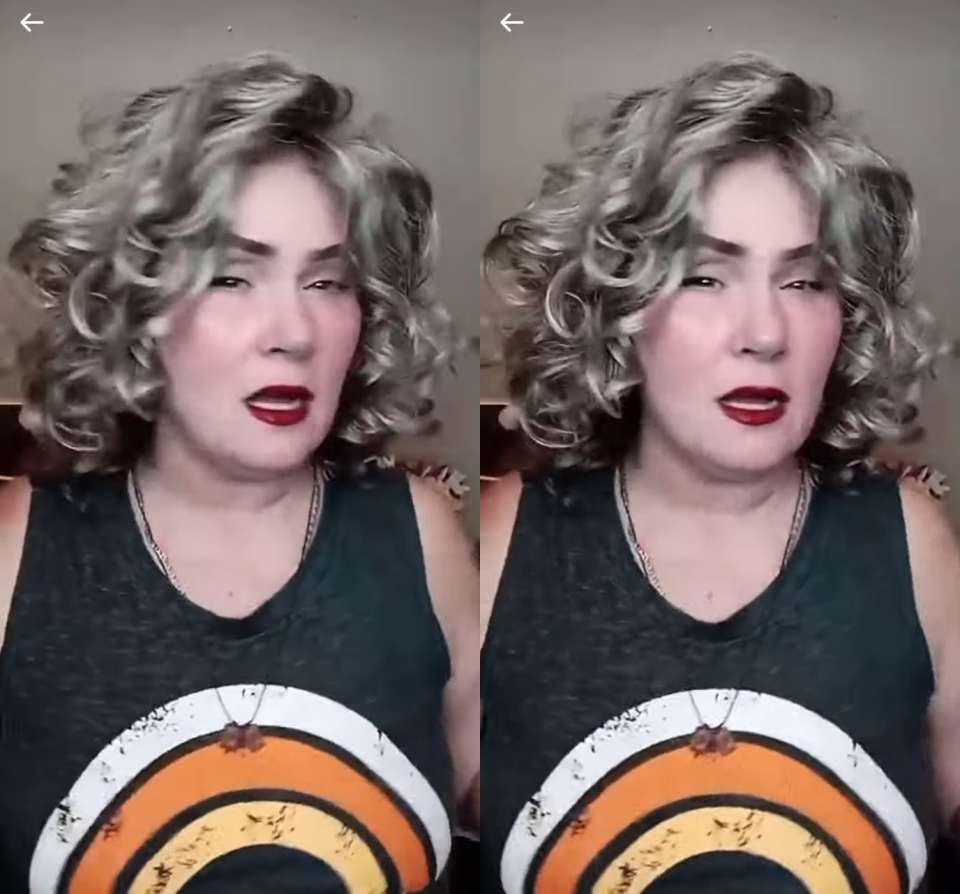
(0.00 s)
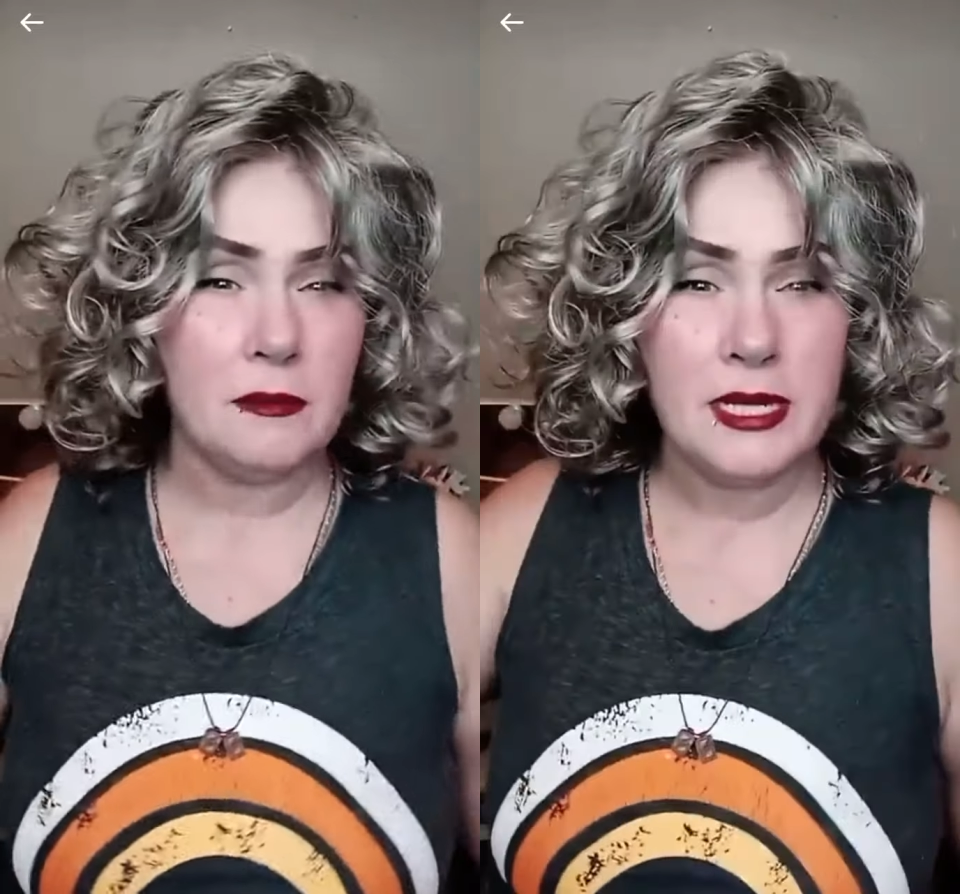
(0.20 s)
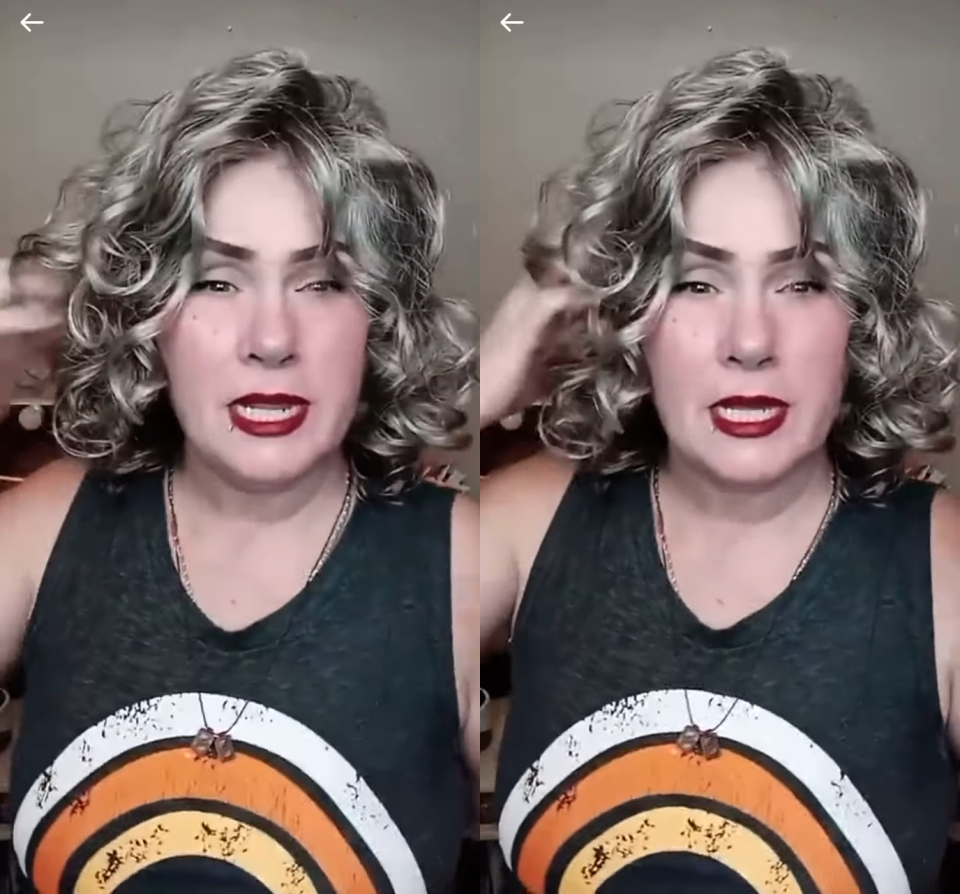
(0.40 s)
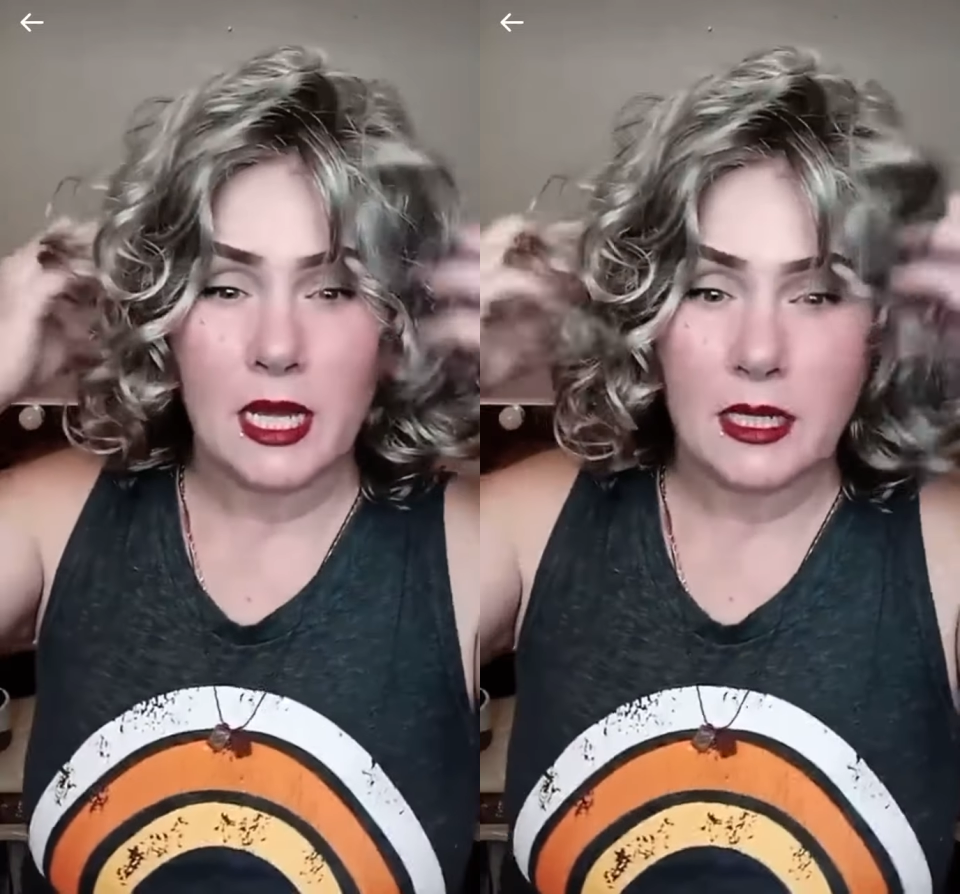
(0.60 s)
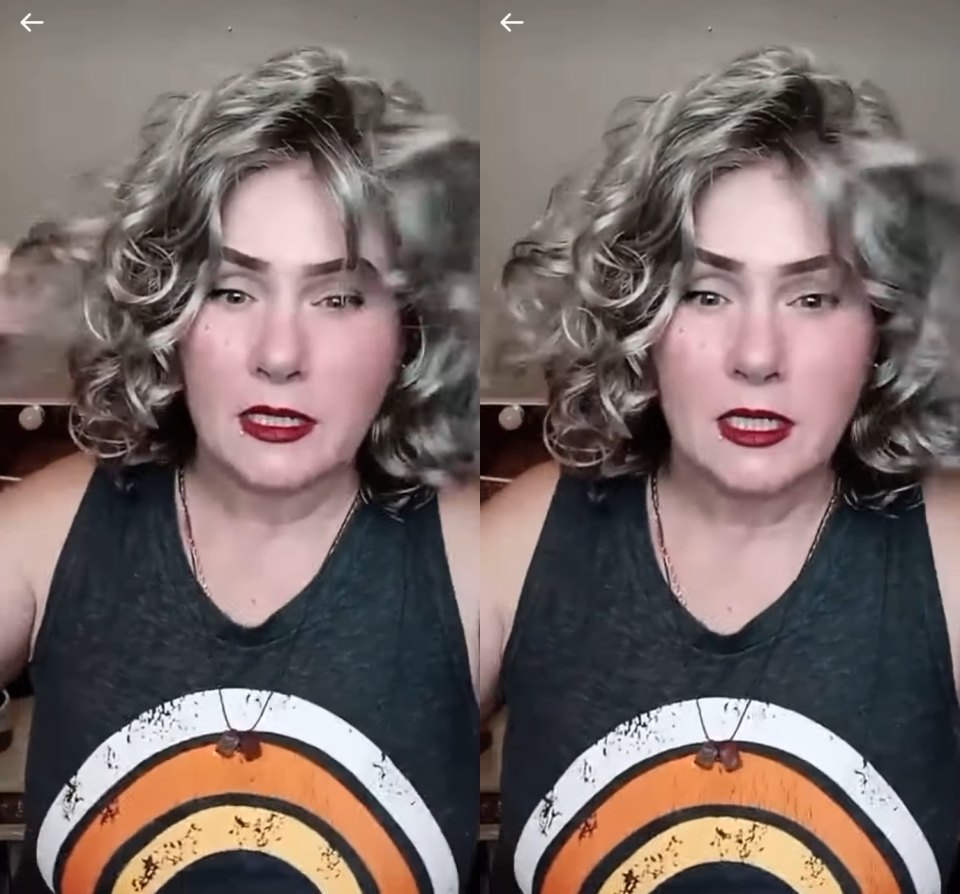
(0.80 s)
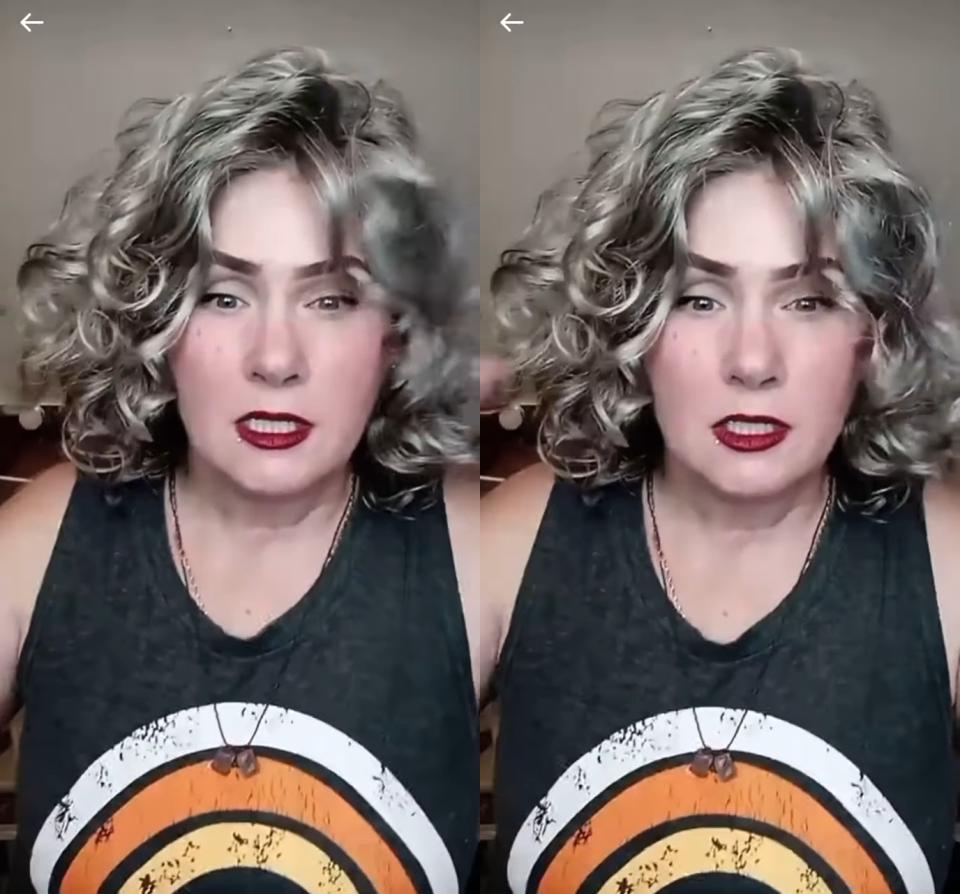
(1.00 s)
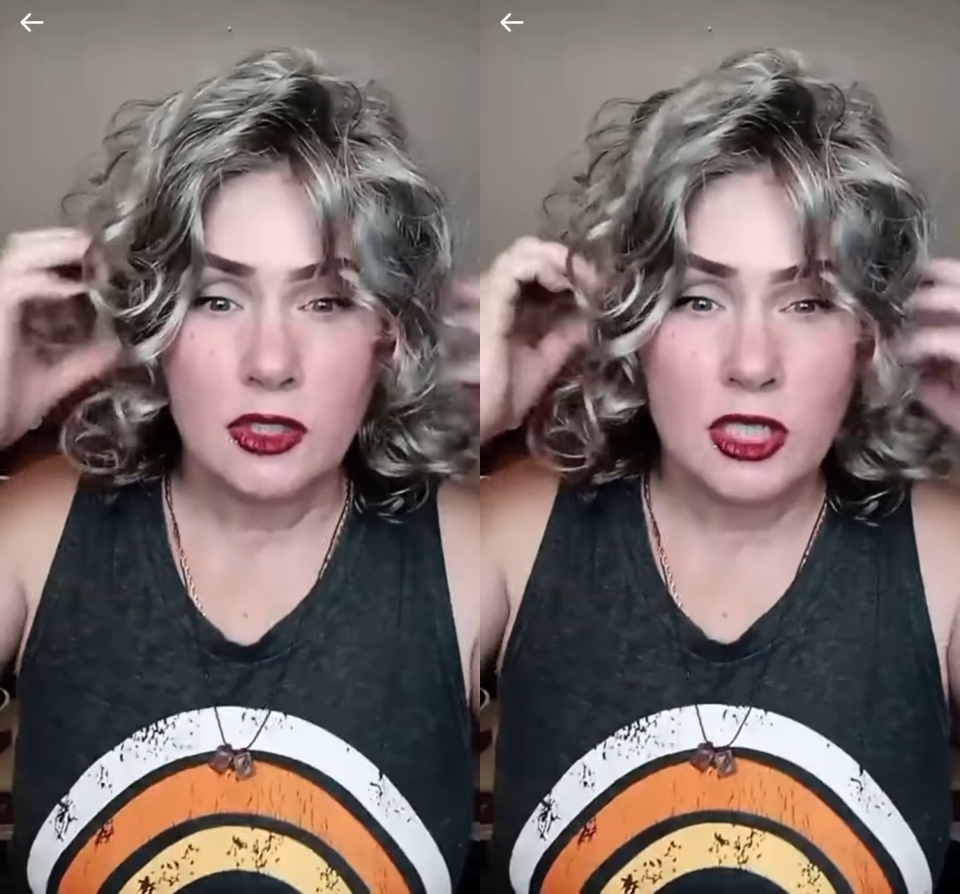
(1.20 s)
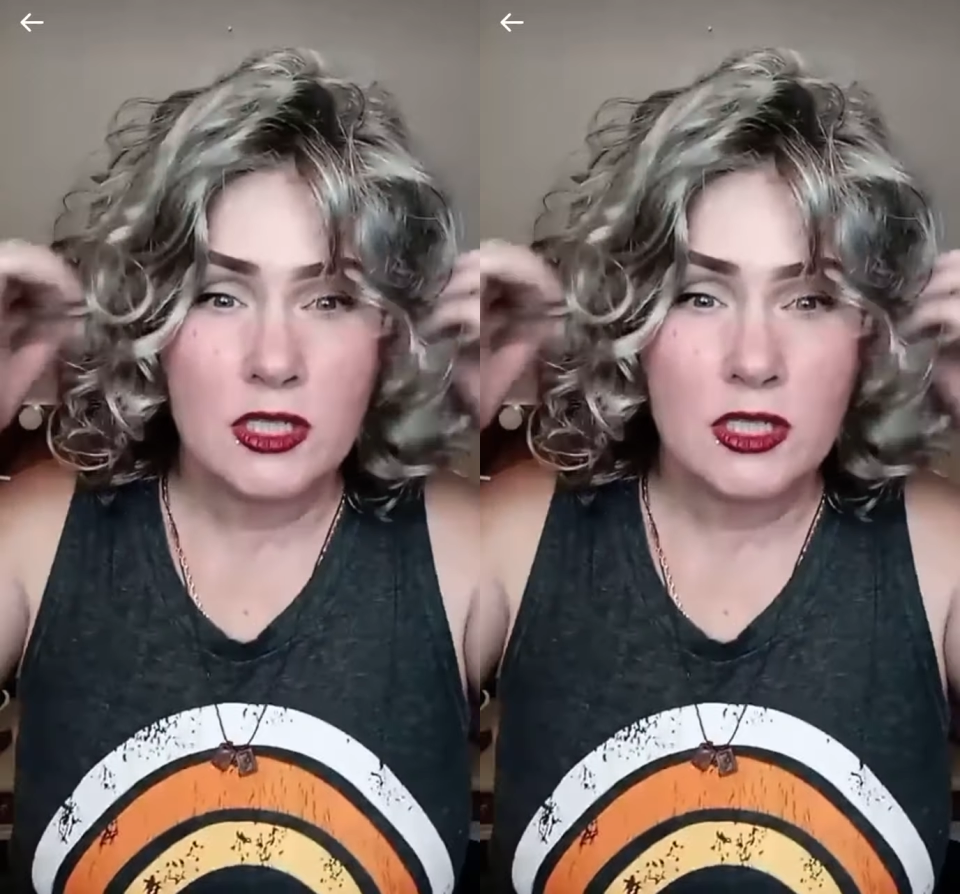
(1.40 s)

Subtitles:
Nika. So she's